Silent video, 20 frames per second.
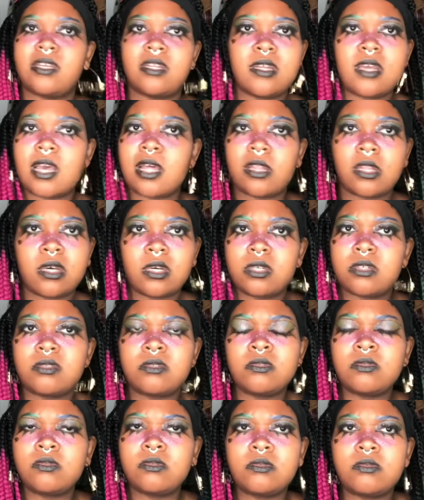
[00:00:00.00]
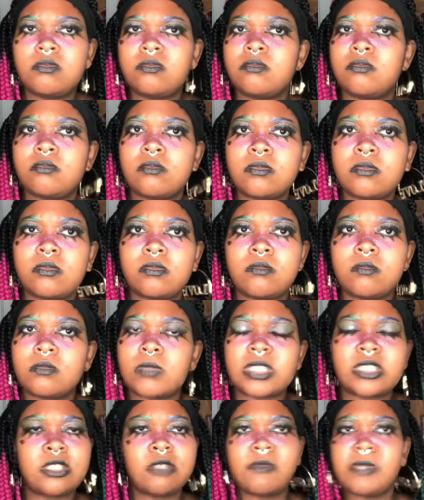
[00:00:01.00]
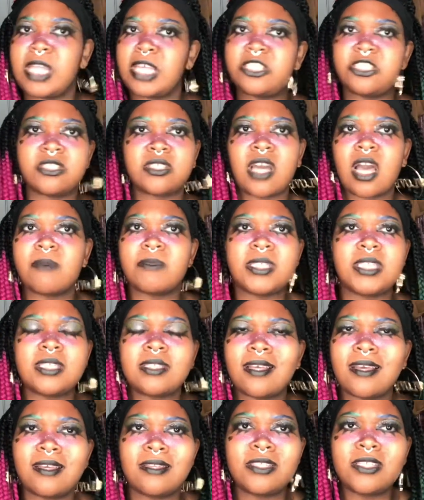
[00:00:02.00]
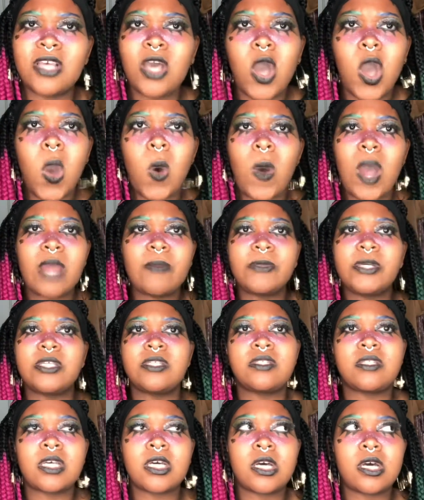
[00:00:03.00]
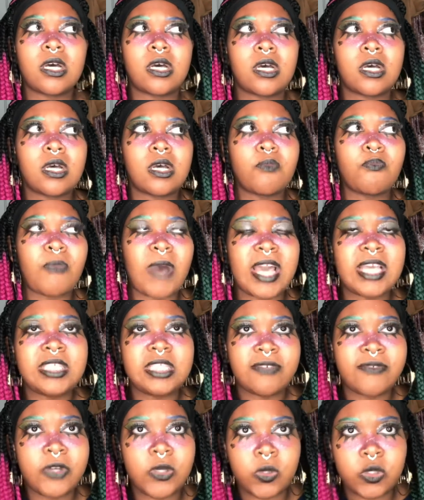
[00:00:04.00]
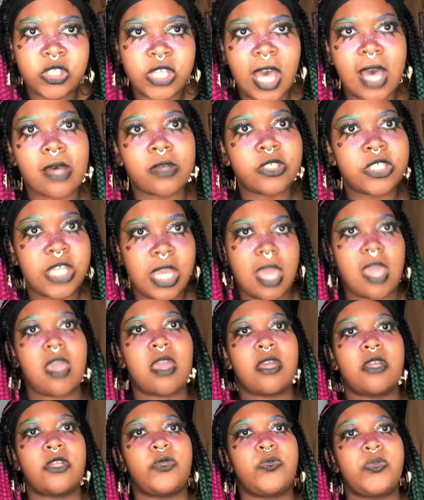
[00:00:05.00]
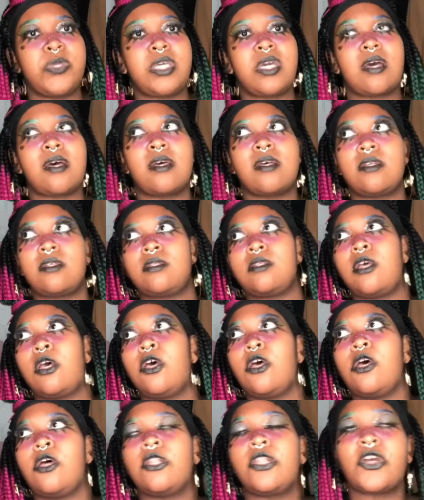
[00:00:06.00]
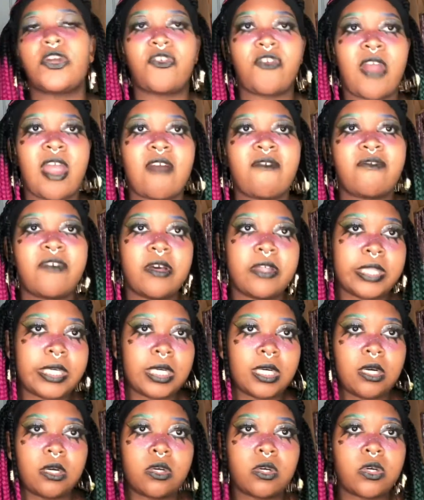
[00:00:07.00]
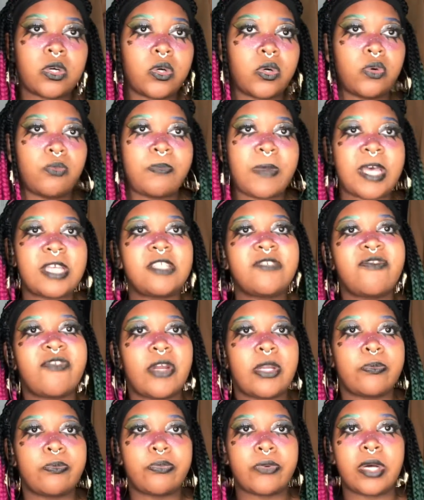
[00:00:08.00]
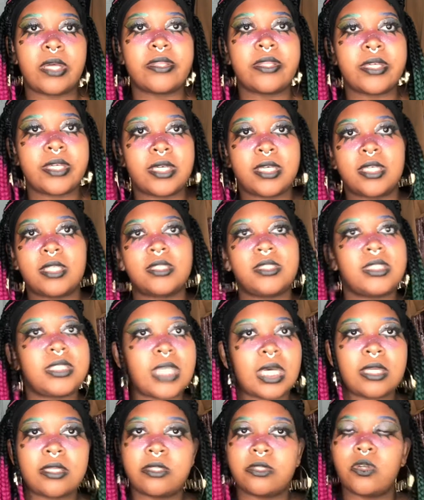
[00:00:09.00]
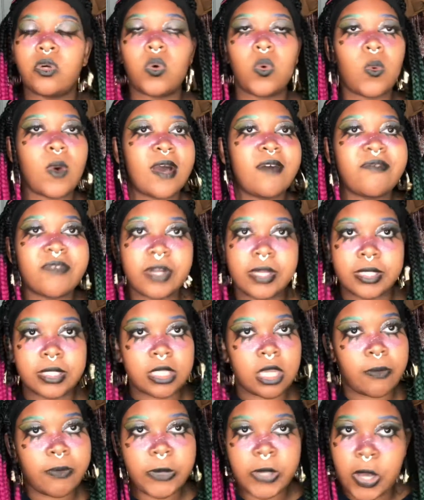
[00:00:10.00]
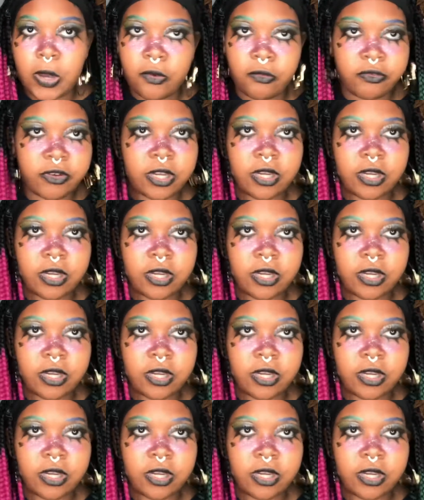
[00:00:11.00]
Hello? Like, to me, that's just common sense. Why must my 7-year-old child change because the grandfather, uncle, best friend, brother, son, whoever is coming over?